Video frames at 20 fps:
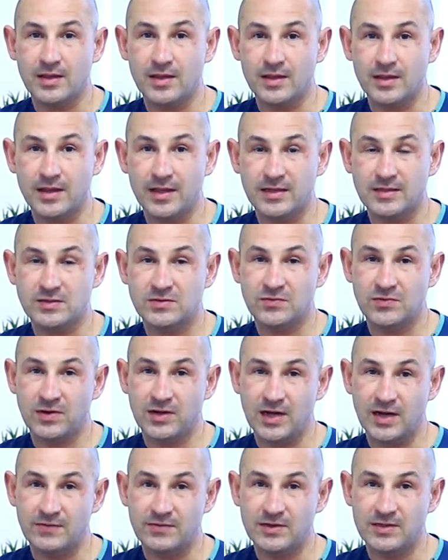less
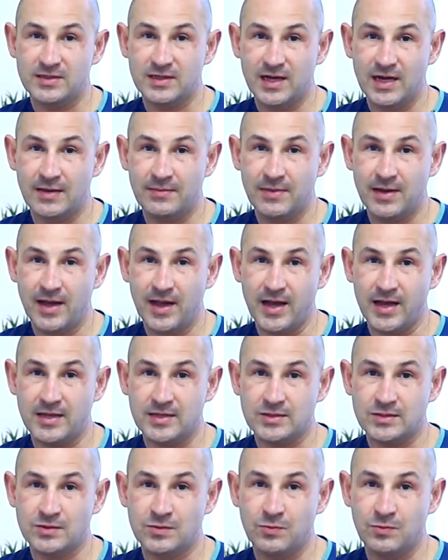recovery time
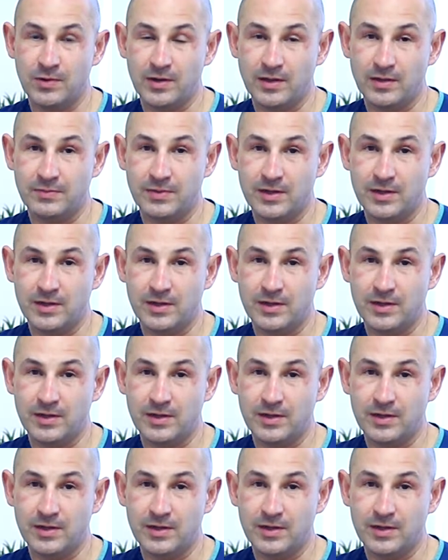as well,